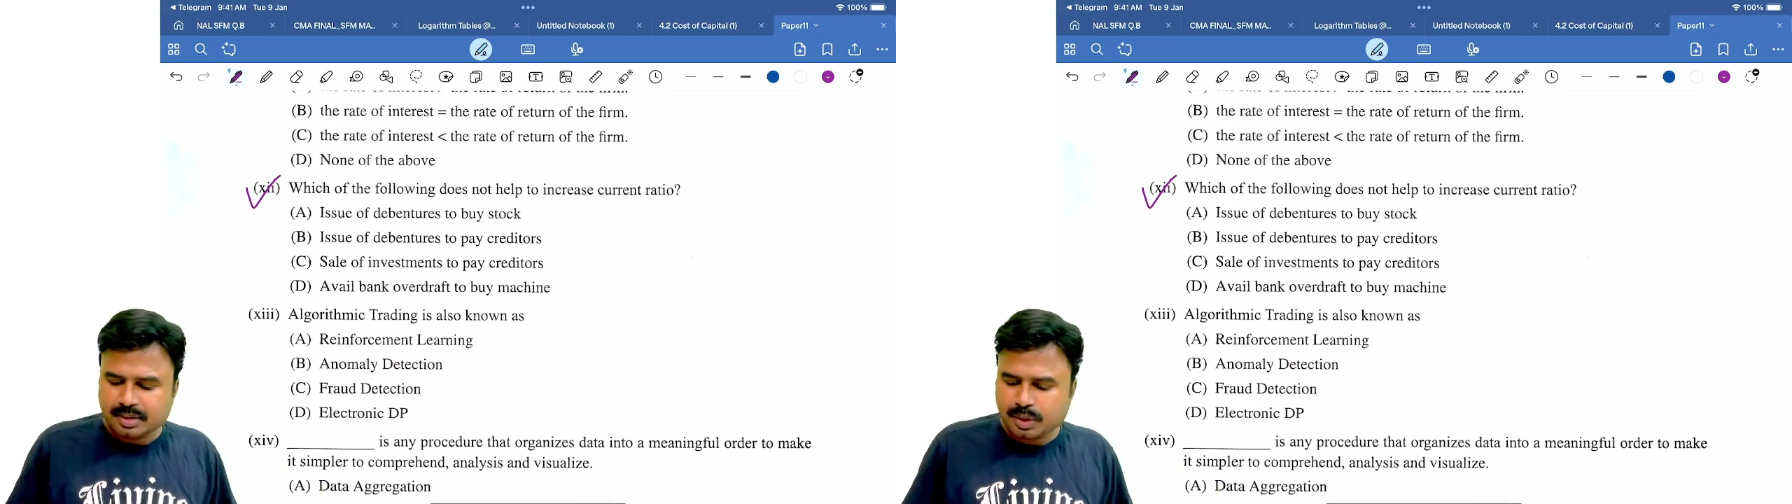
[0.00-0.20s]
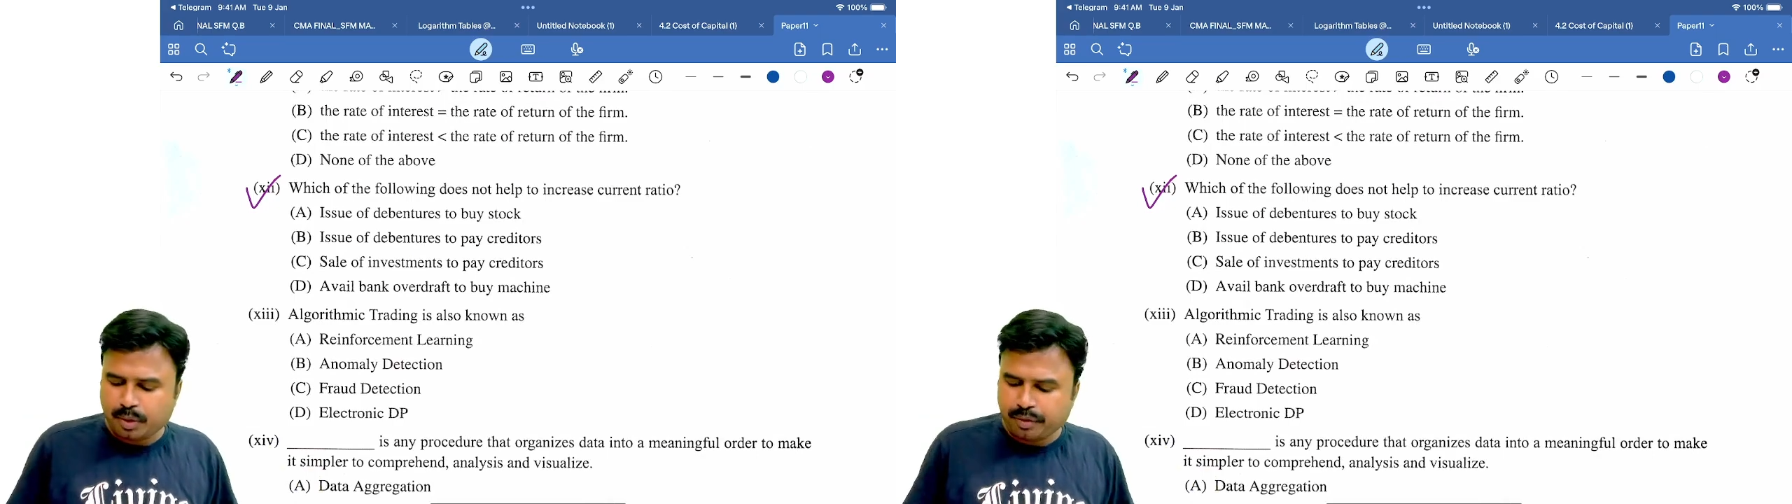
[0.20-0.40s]

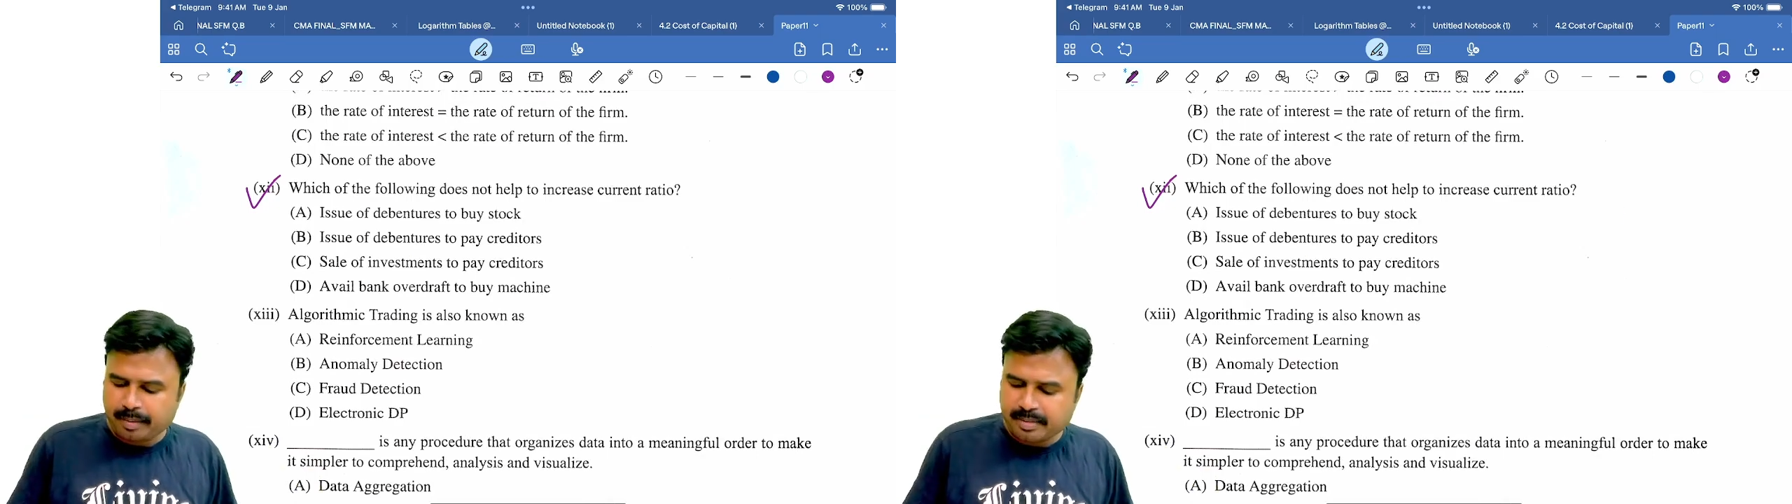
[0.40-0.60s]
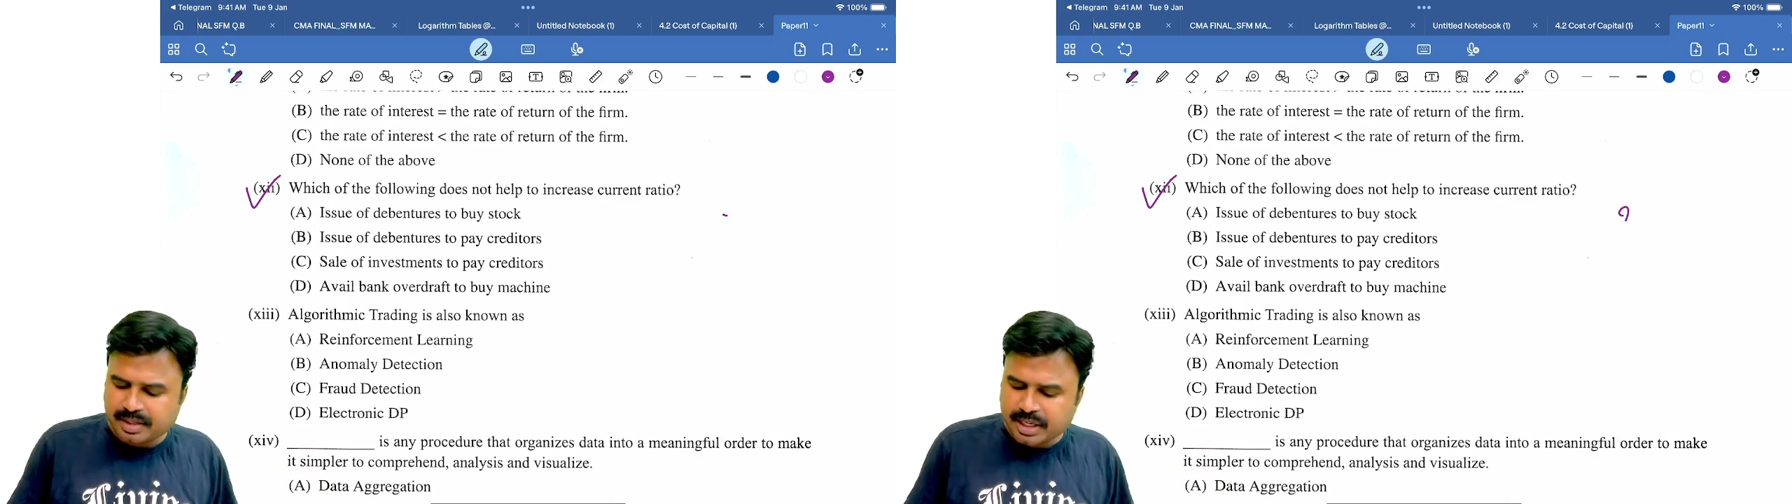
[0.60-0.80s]
So
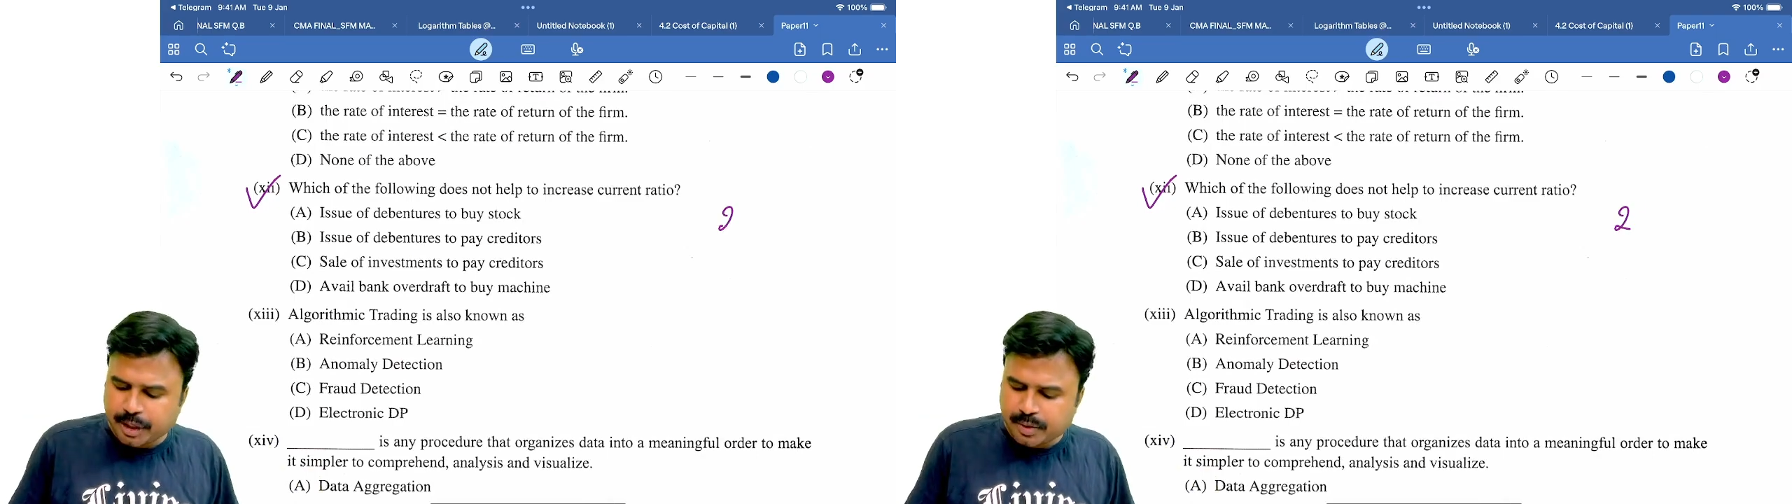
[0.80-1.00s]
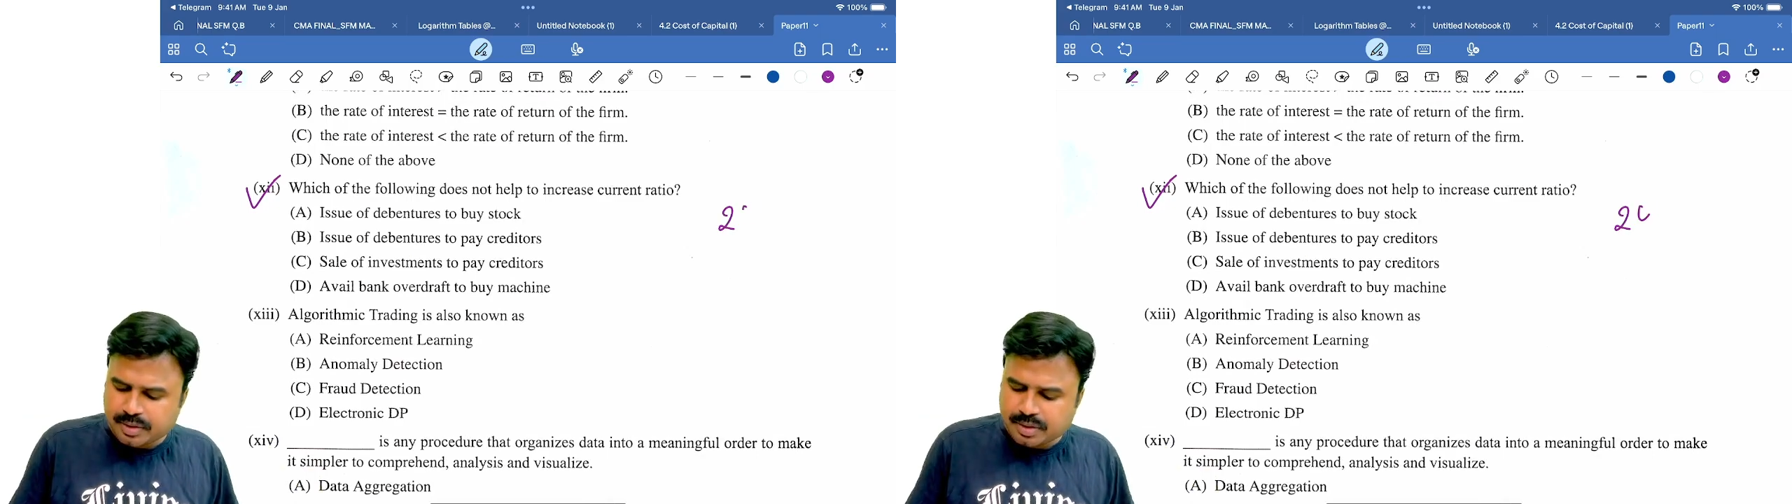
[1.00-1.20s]
from
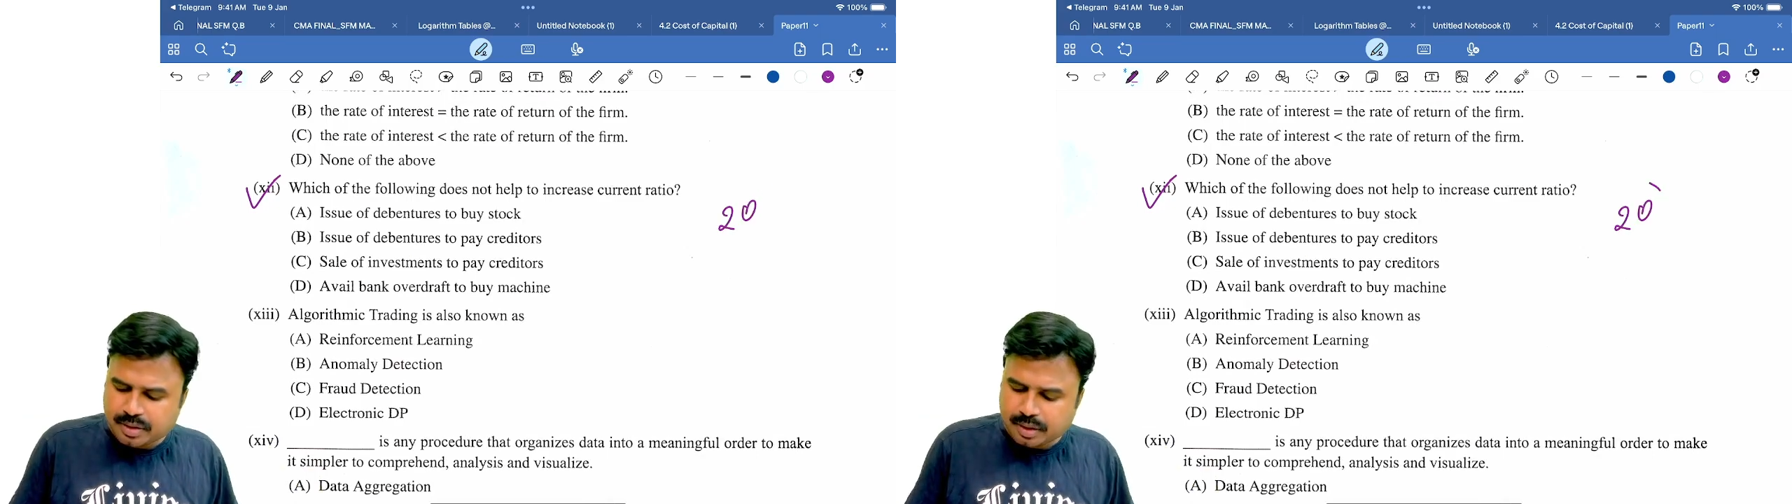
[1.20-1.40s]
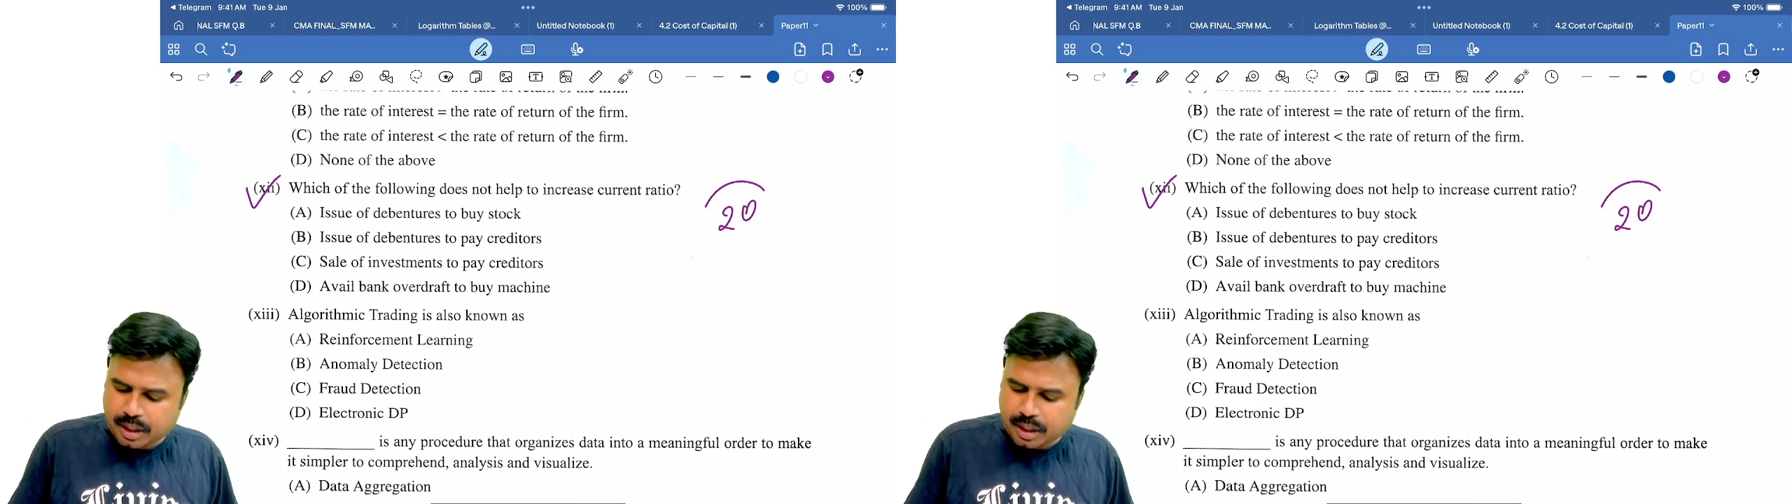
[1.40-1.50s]
MCQs,